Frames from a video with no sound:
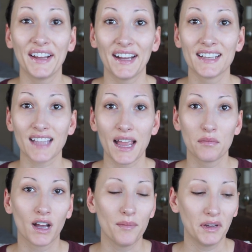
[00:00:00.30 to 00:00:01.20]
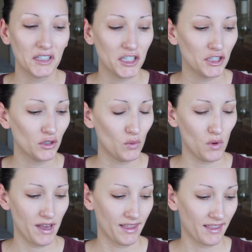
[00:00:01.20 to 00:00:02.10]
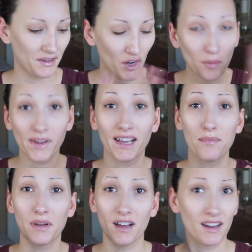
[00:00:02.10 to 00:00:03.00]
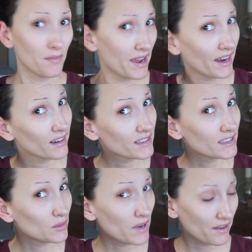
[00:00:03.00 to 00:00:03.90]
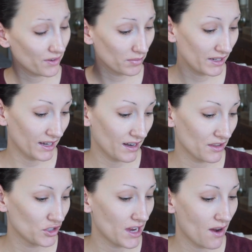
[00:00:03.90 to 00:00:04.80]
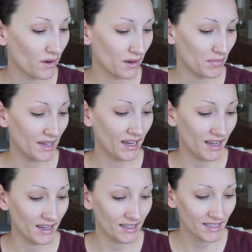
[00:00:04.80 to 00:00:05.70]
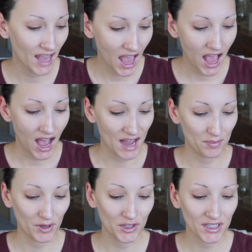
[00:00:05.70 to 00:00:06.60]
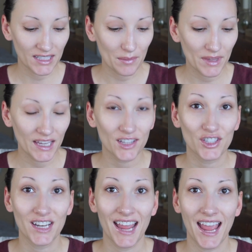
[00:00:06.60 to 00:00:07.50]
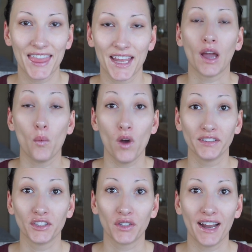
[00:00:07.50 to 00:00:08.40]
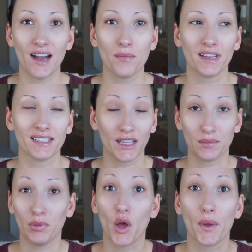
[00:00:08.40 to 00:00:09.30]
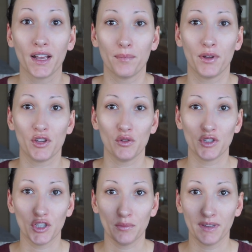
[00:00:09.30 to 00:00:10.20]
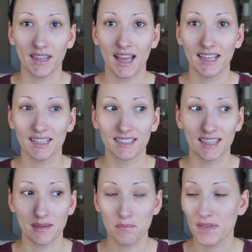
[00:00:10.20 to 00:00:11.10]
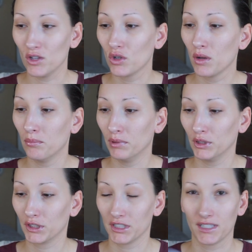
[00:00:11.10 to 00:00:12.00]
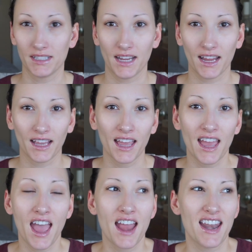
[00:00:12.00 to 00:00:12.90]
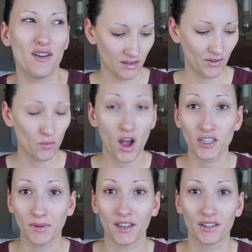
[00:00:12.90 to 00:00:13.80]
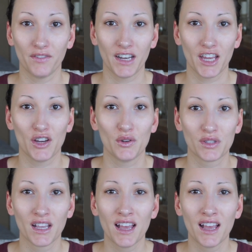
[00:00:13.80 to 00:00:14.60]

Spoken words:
guys, I am coming to you with no makeup on and my hair is still wet from getting out of the shower because I purchased something yesterday that I want to try out because it's blowing up on YouTube, and that is the Milk Blur Stick. Now, if you watch my other videos,